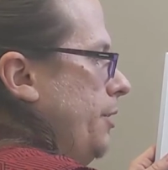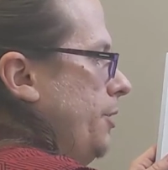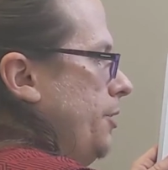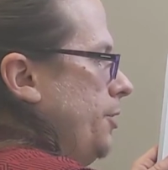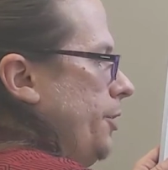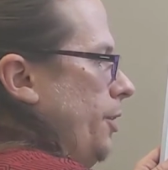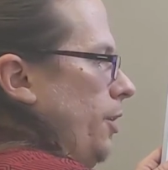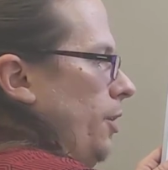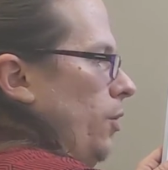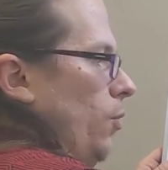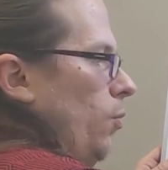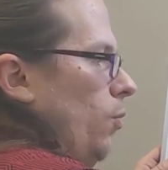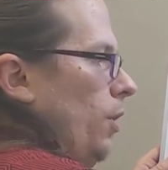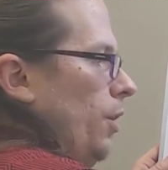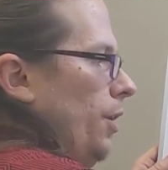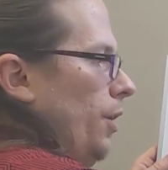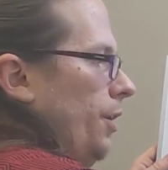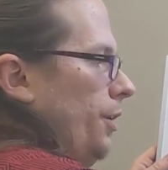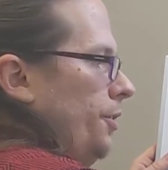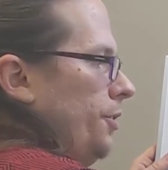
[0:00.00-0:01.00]
So
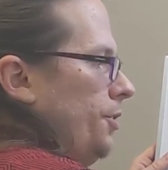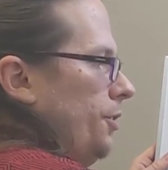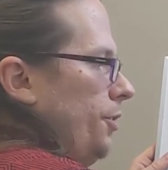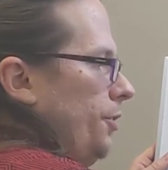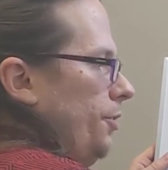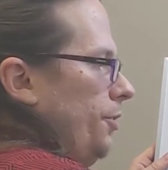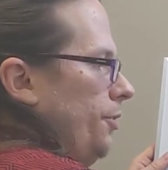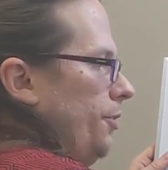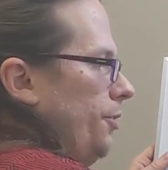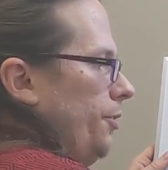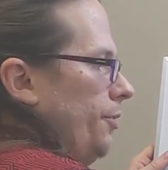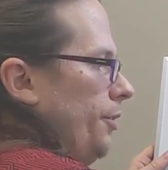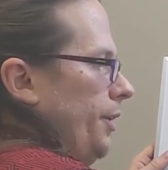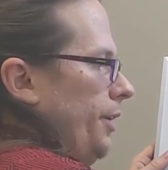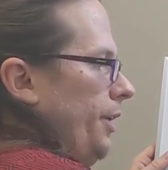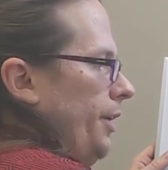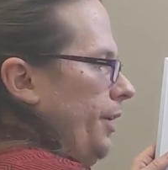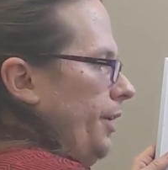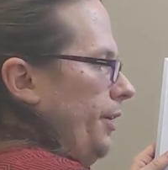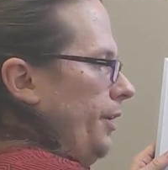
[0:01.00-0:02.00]
one, two,
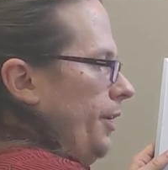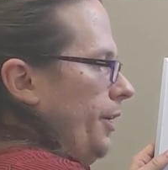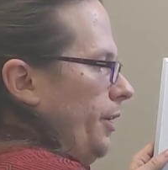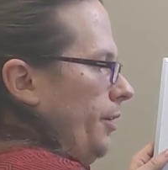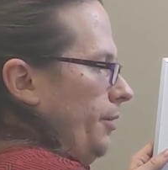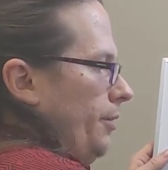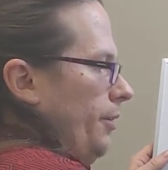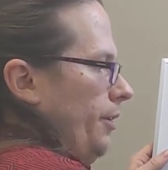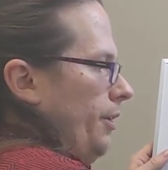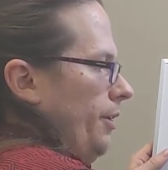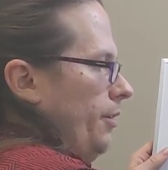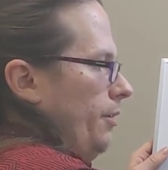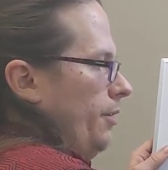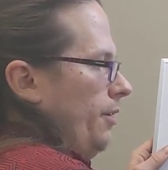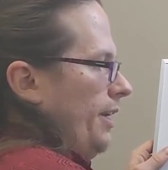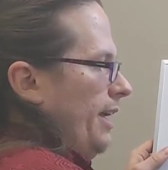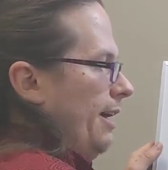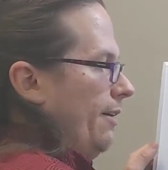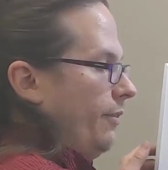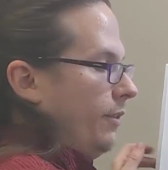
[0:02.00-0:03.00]
three, you know,
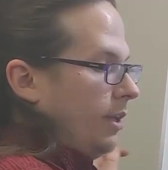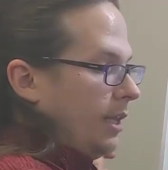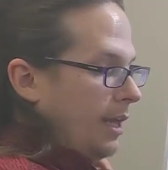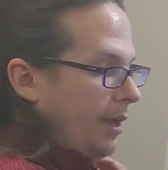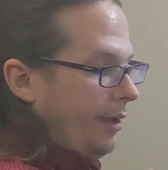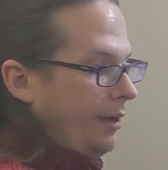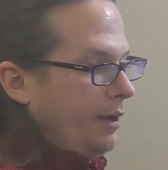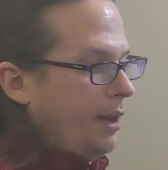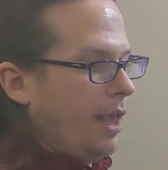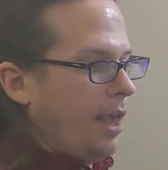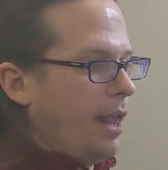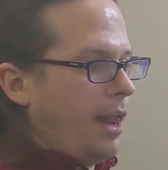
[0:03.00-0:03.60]
down the line